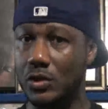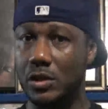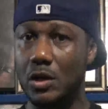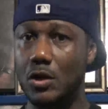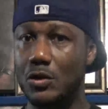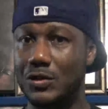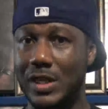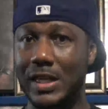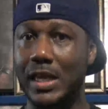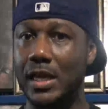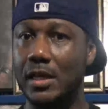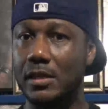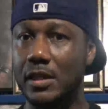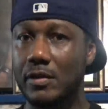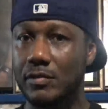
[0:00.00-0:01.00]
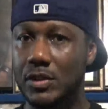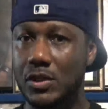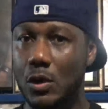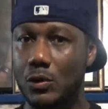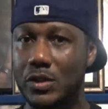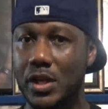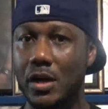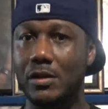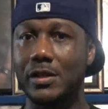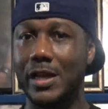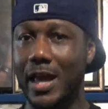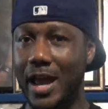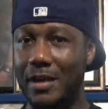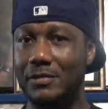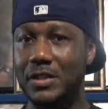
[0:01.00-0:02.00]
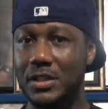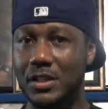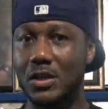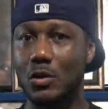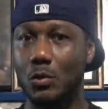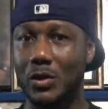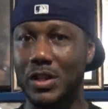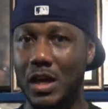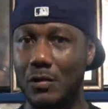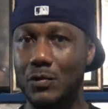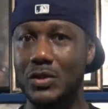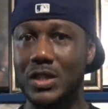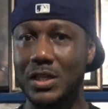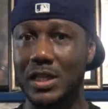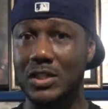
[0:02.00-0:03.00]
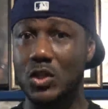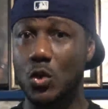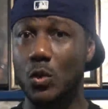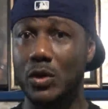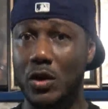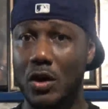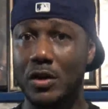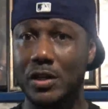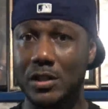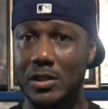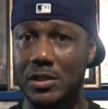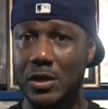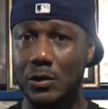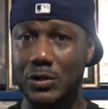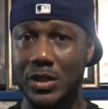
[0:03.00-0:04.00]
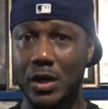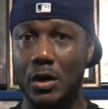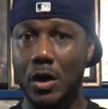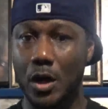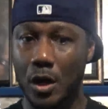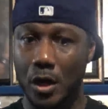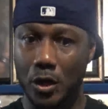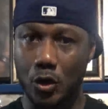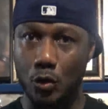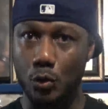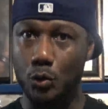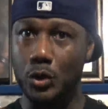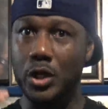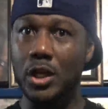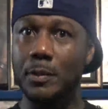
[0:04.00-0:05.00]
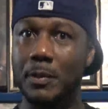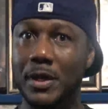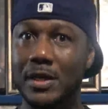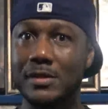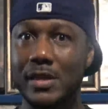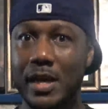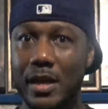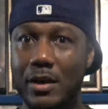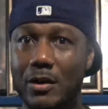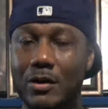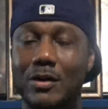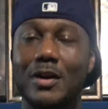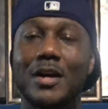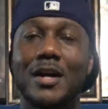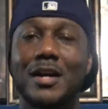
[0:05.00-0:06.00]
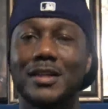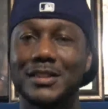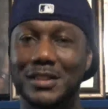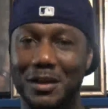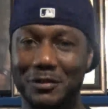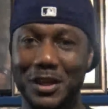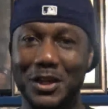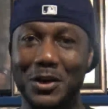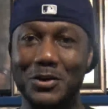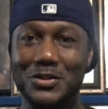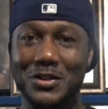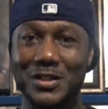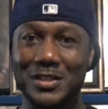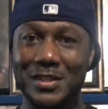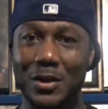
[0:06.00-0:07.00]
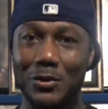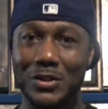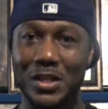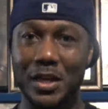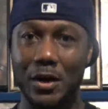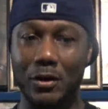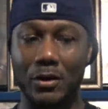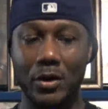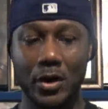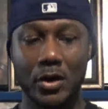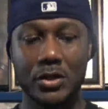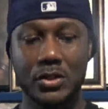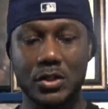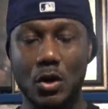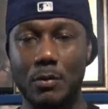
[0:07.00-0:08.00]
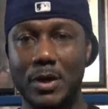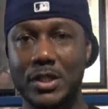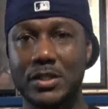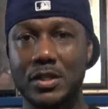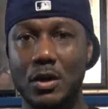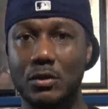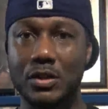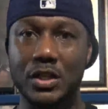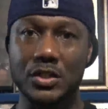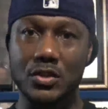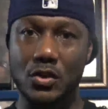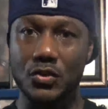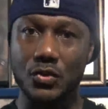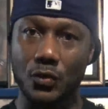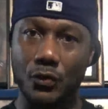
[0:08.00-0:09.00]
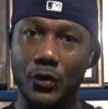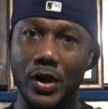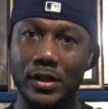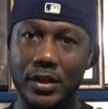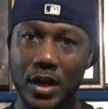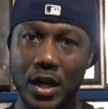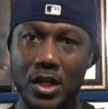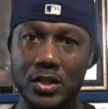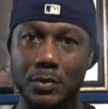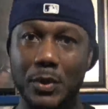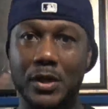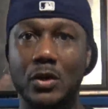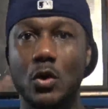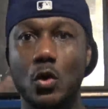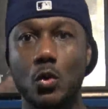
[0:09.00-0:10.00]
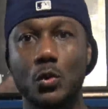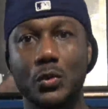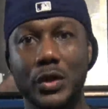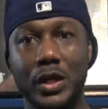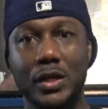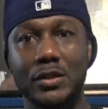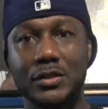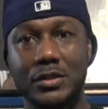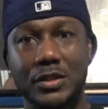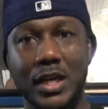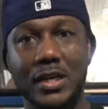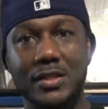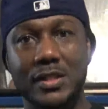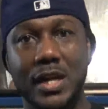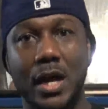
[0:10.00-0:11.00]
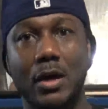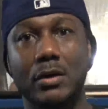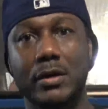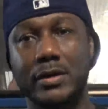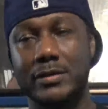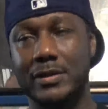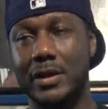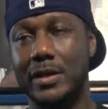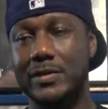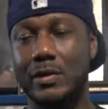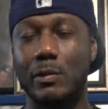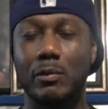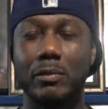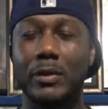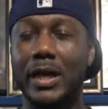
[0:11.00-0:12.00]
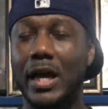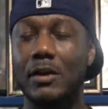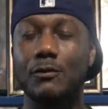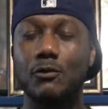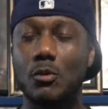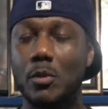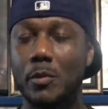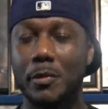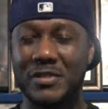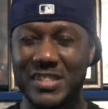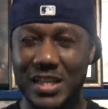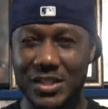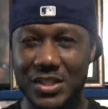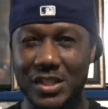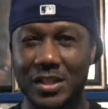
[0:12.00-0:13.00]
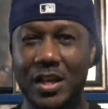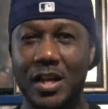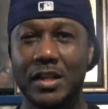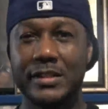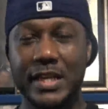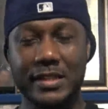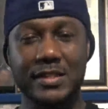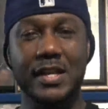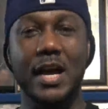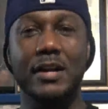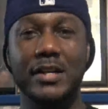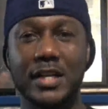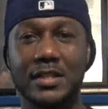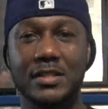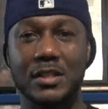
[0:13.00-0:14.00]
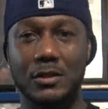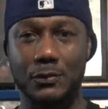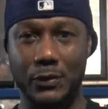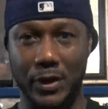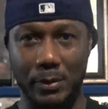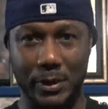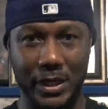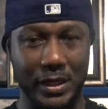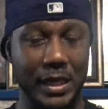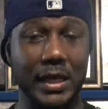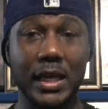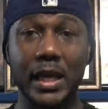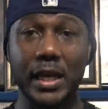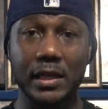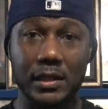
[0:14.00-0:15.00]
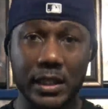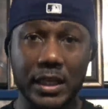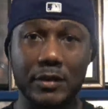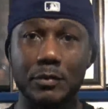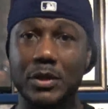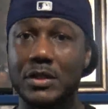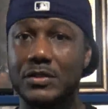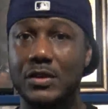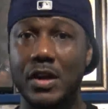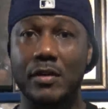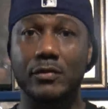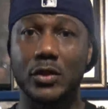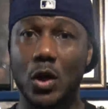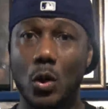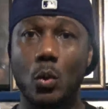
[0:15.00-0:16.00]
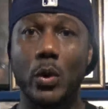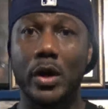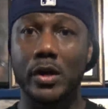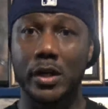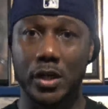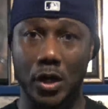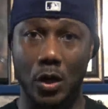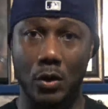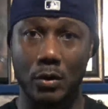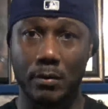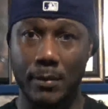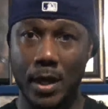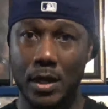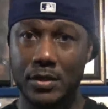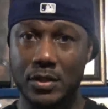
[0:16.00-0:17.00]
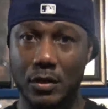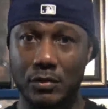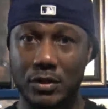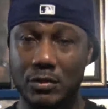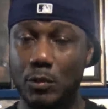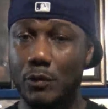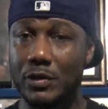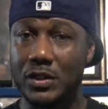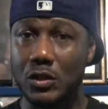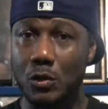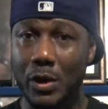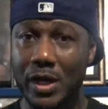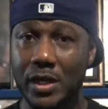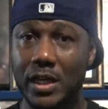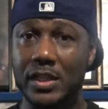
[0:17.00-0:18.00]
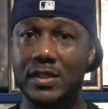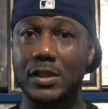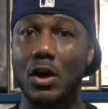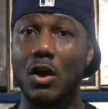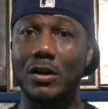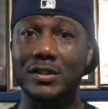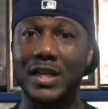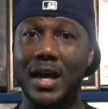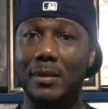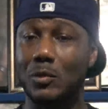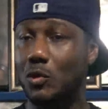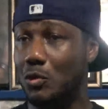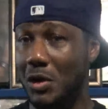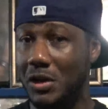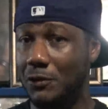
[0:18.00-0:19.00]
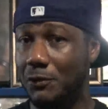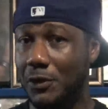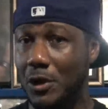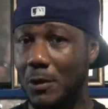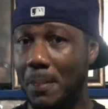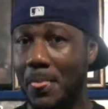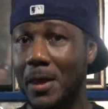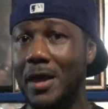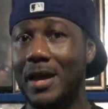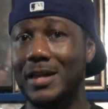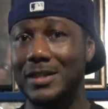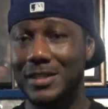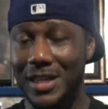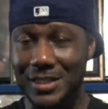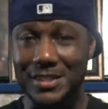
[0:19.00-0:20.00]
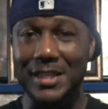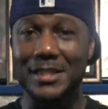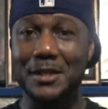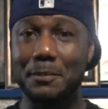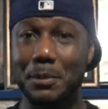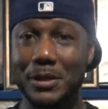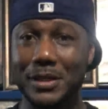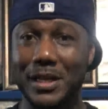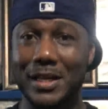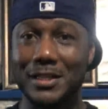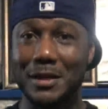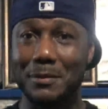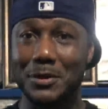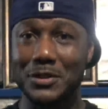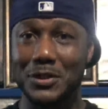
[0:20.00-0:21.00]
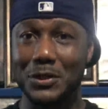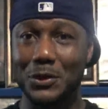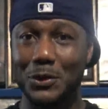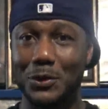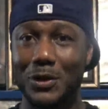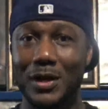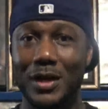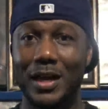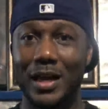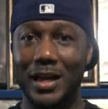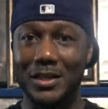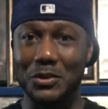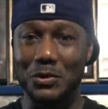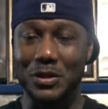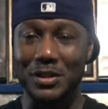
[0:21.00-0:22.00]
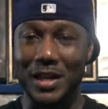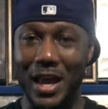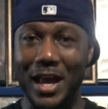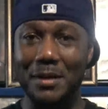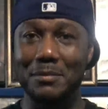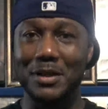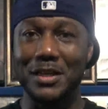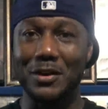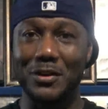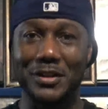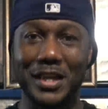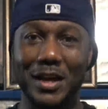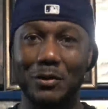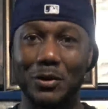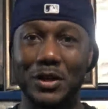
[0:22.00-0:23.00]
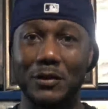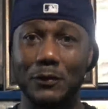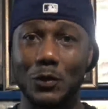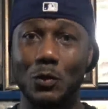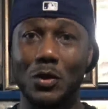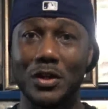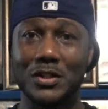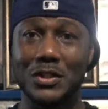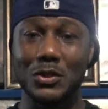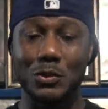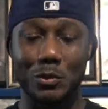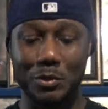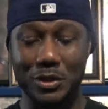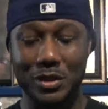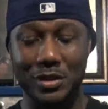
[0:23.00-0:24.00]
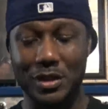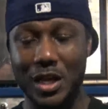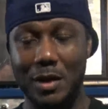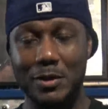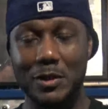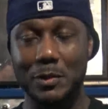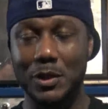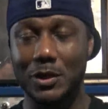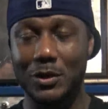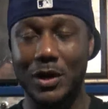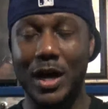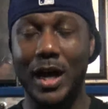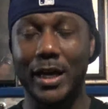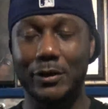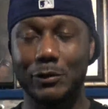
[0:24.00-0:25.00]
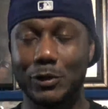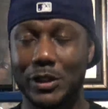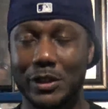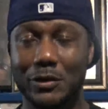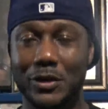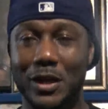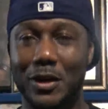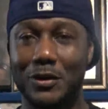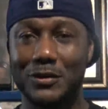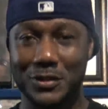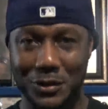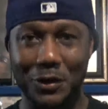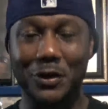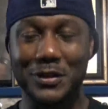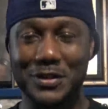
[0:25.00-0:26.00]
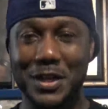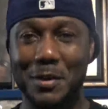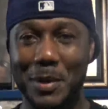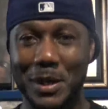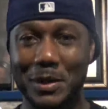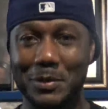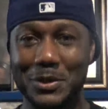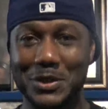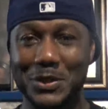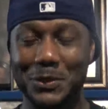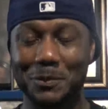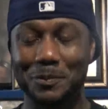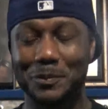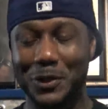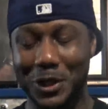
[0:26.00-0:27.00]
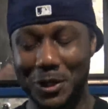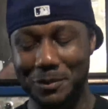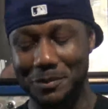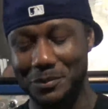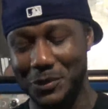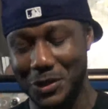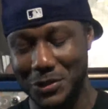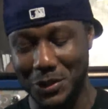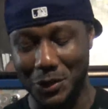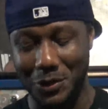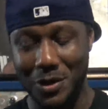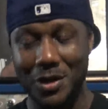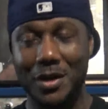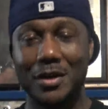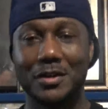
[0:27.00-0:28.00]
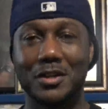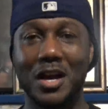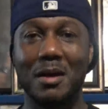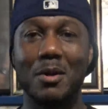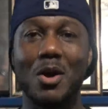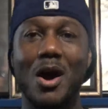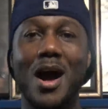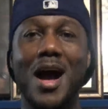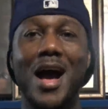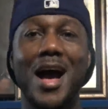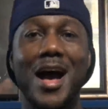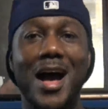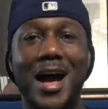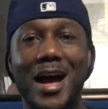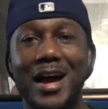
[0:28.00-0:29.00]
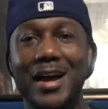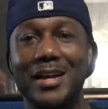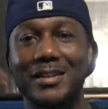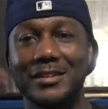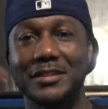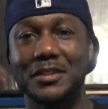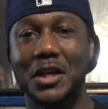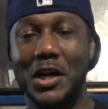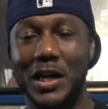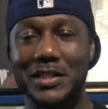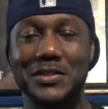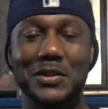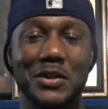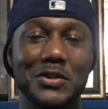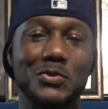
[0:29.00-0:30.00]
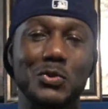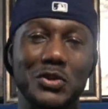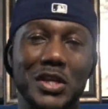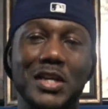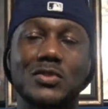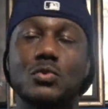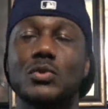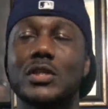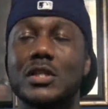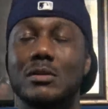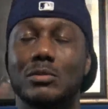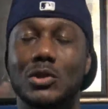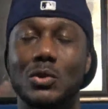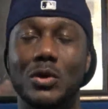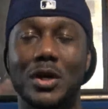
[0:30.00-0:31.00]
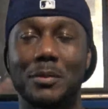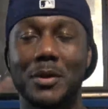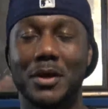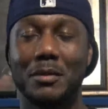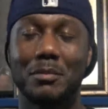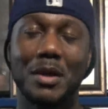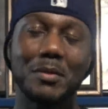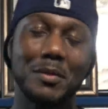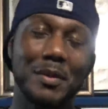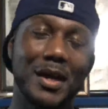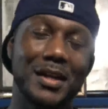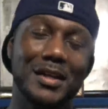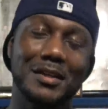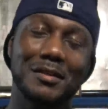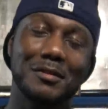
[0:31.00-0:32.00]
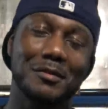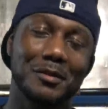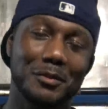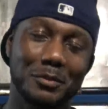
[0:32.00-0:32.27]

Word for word: are closed, they can't leave this hotel and they have to deal with everything that's going on in this hotel. Creepy as hell stuff that goes on in this hotel, so much so that it starts to affect the husband, who then takes it out as, as a kind of form of possession, takes it out against his family, and they can't leave because they have nowhere to go. So this movie's great. It's an all-time great film. Yes, I did put it at number two, and you can at me on that one if you want to, or put it in the comments below. I really don't care. It's still gonna stay at my number two. All right. So, number one. All right. So here's where you guys are really gonna blow up. Maybe Manny.